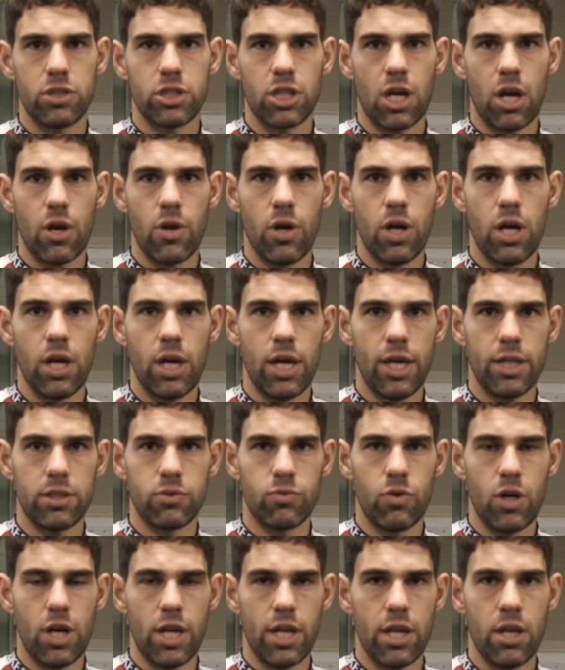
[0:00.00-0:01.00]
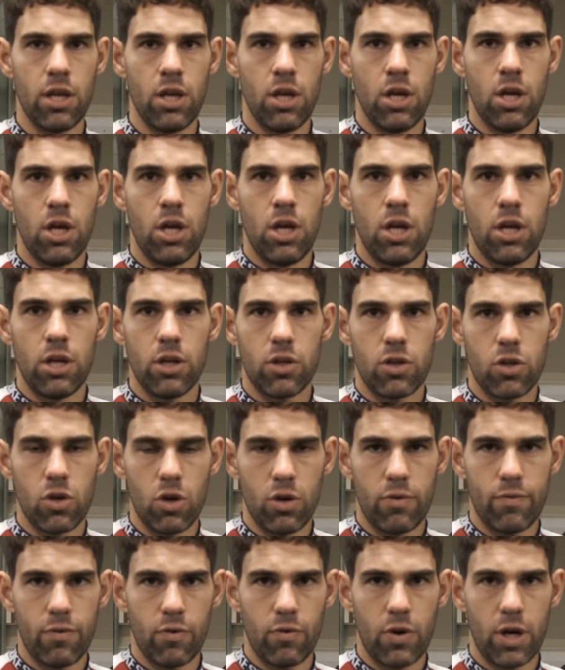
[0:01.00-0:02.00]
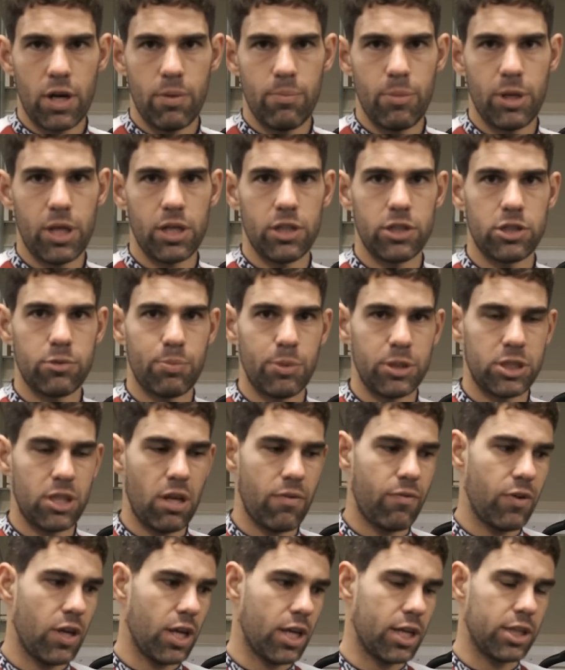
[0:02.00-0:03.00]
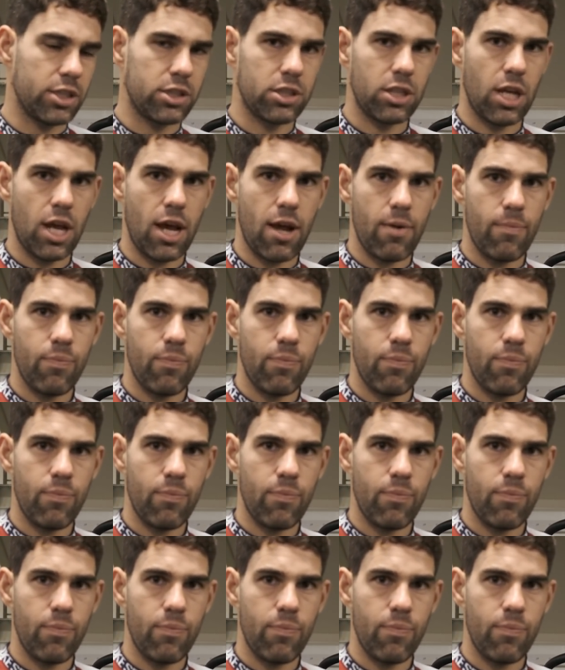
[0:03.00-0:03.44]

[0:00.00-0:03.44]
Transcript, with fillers: So it's really good for running because specific, it's